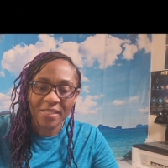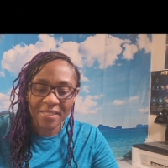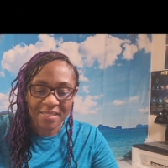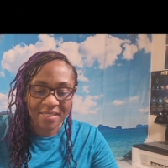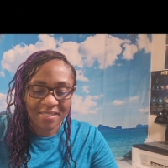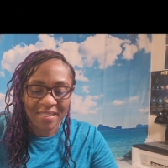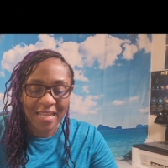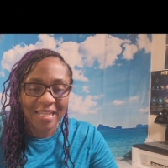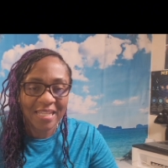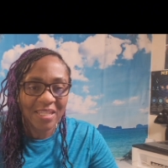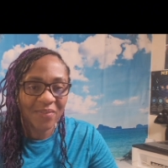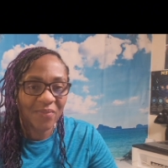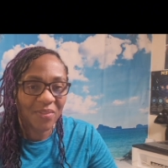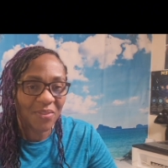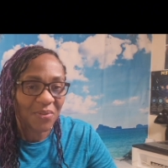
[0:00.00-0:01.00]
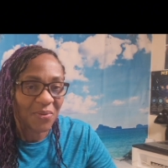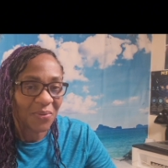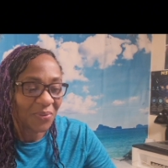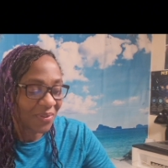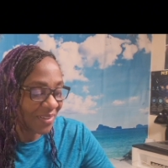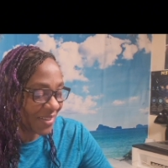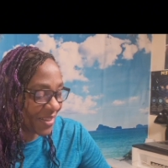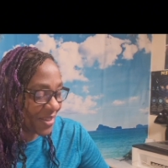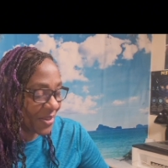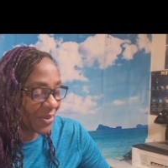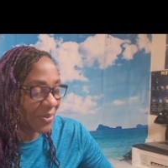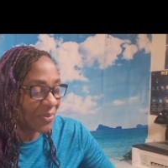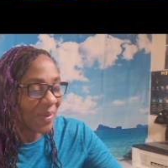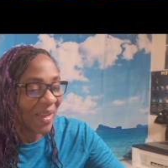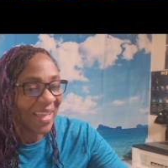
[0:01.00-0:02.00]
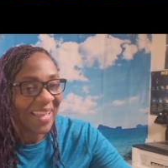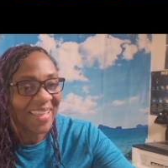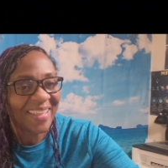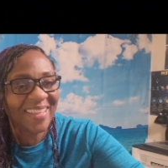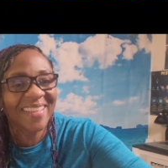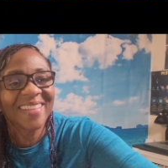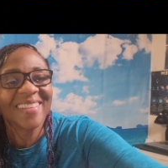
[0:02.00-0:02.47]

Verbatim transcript: Peace. I leave with you. Goodbye.